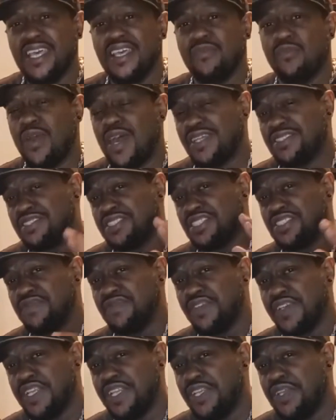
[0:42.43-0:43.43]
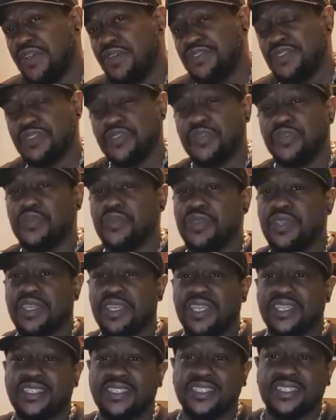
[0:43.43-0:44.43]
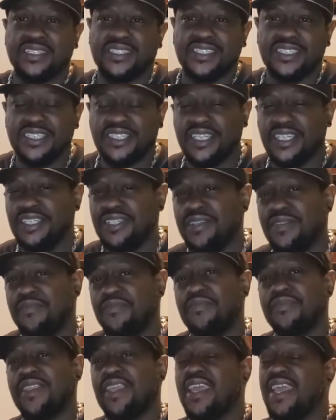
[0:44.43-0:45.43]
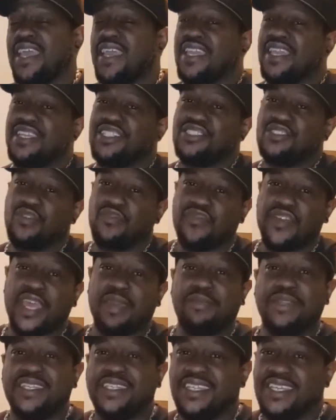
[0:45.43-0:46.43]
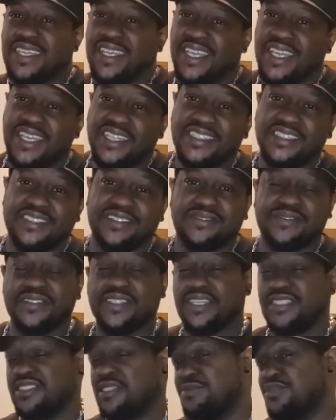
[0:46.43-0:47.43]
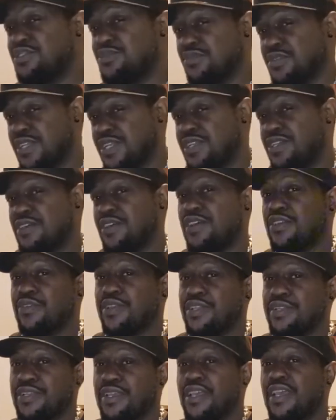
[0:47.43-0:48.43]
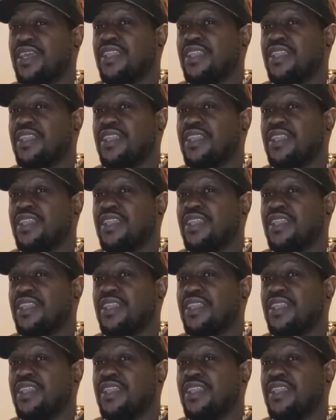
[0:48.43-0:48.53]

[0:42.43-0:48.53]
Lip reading: watch this video so you can get to cooking and get your family to eating, because I'm sure they're hungry.